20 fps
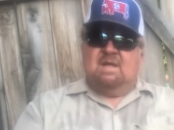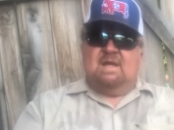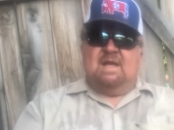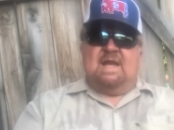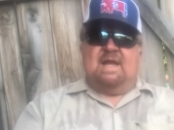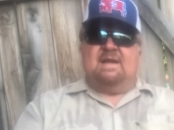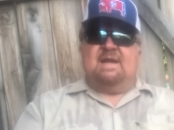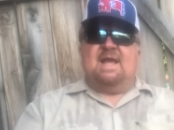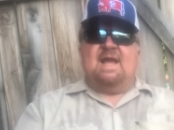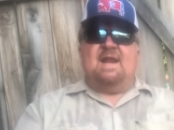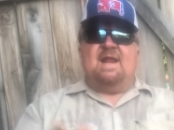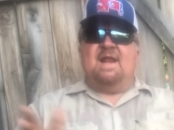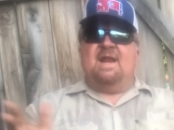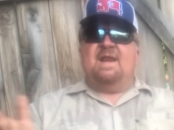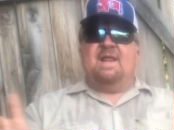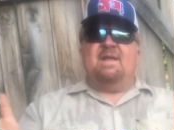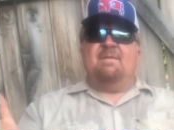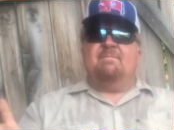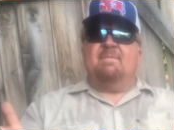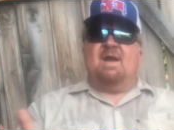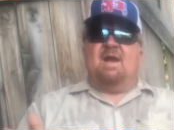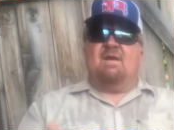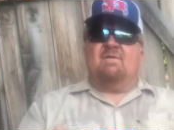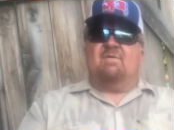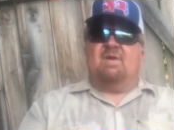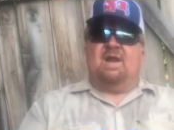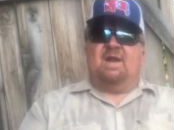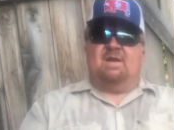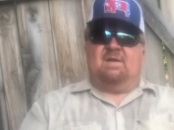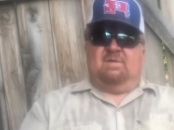And that ain't even my
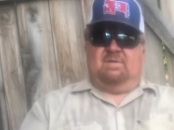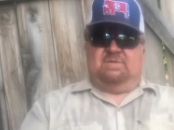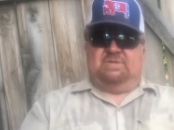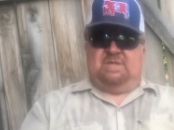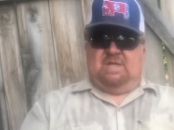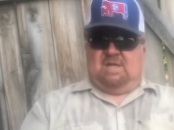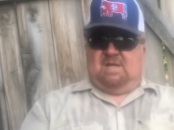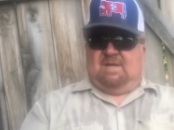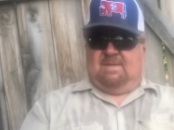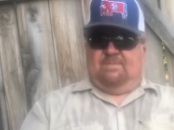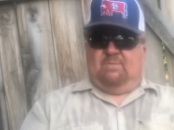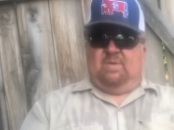regular job.